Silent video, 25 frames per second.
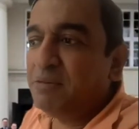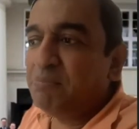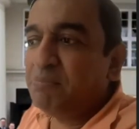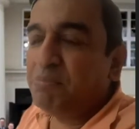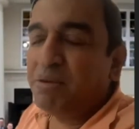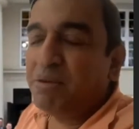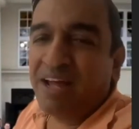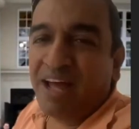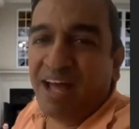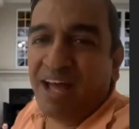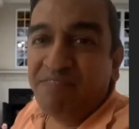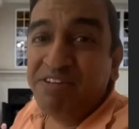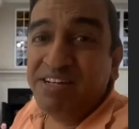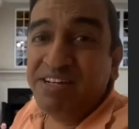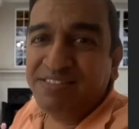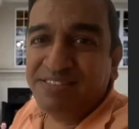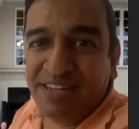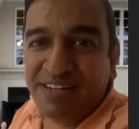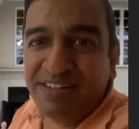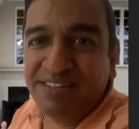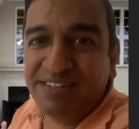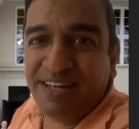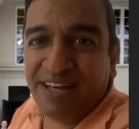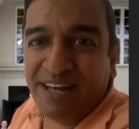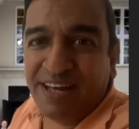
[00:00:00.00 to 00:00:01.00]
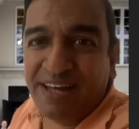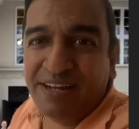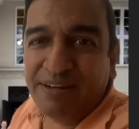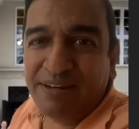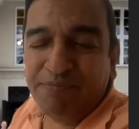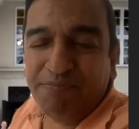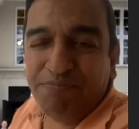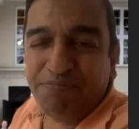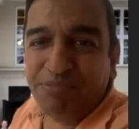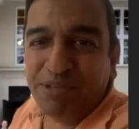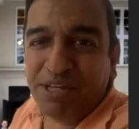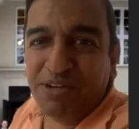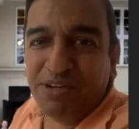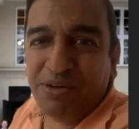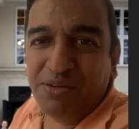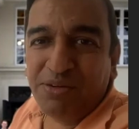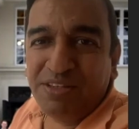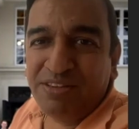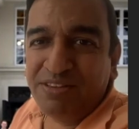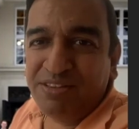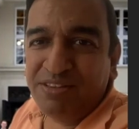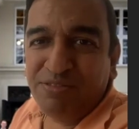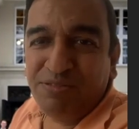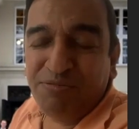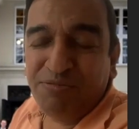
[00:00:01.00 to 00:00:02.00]
But having said that,
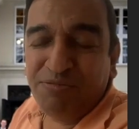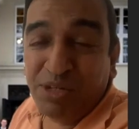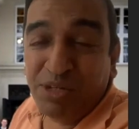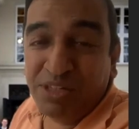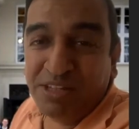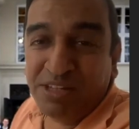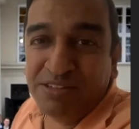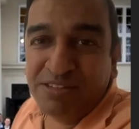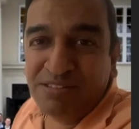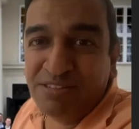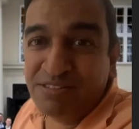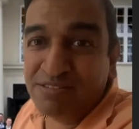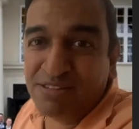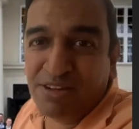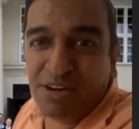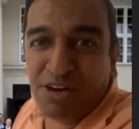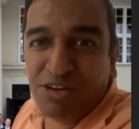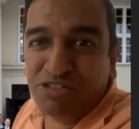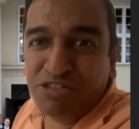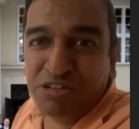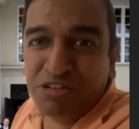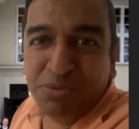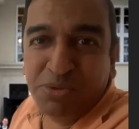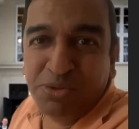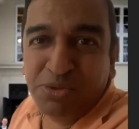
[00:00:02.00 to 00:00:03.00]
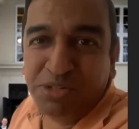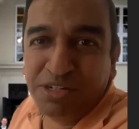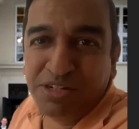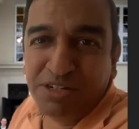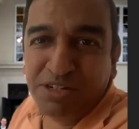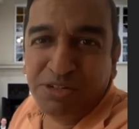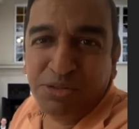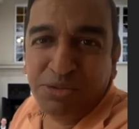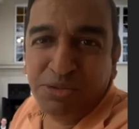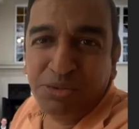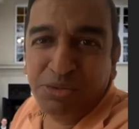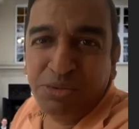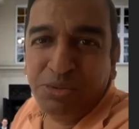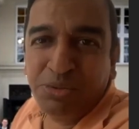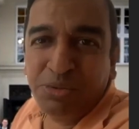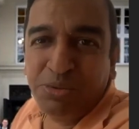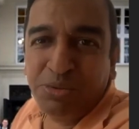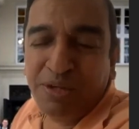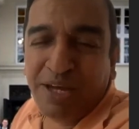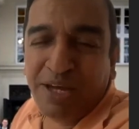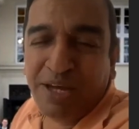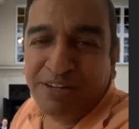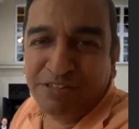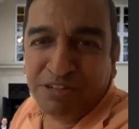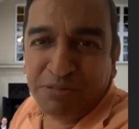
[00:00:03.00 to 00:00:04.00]
whether this is contributing
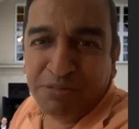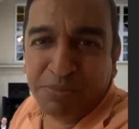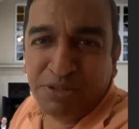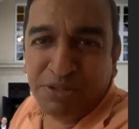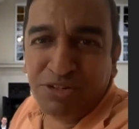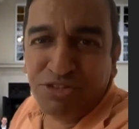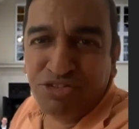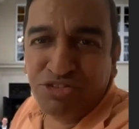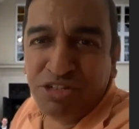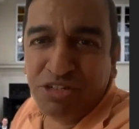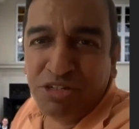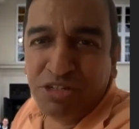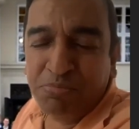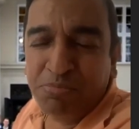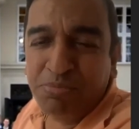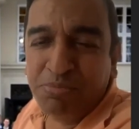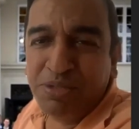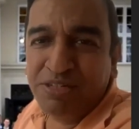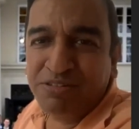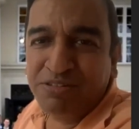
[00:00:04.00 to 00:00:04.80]
to entrepreneurship,